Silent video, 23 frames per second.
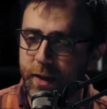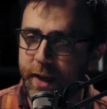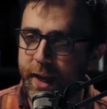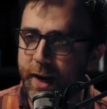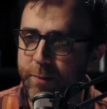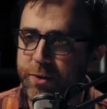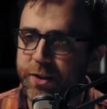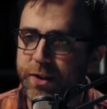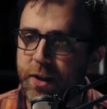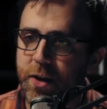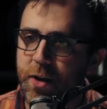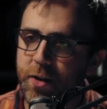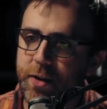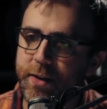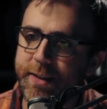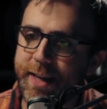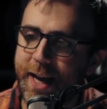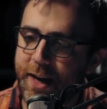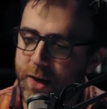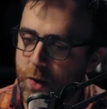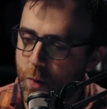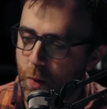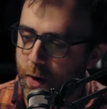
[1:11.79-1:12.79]
And I'm just curious
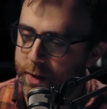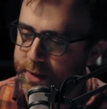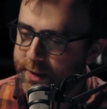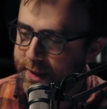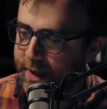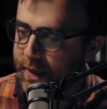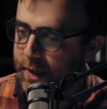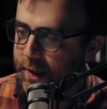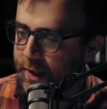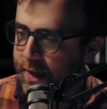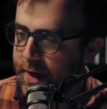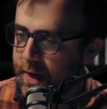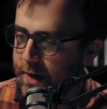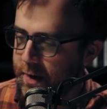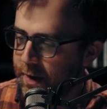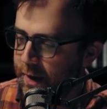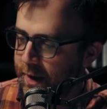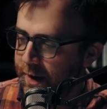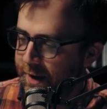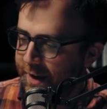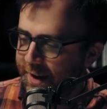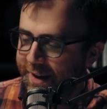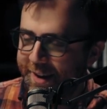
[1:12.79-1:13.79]
how you articulate
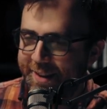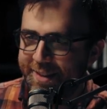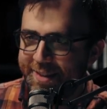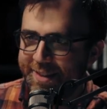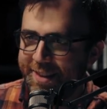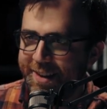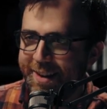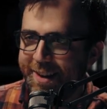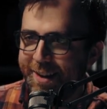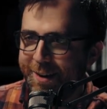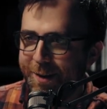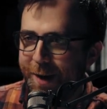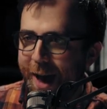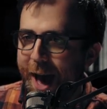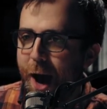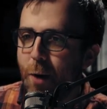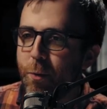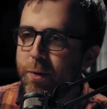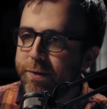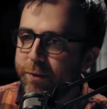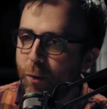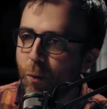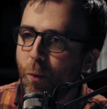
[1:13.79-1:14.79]
how
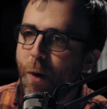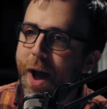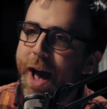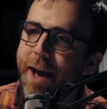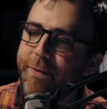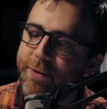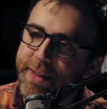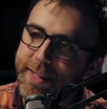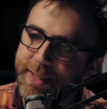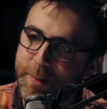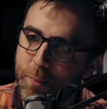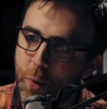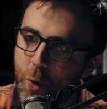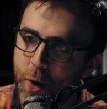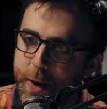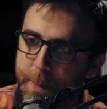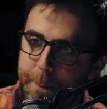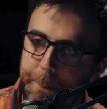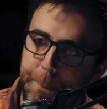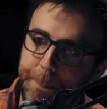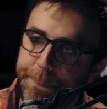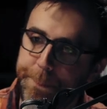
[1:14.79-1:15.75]
we've arrived at this point.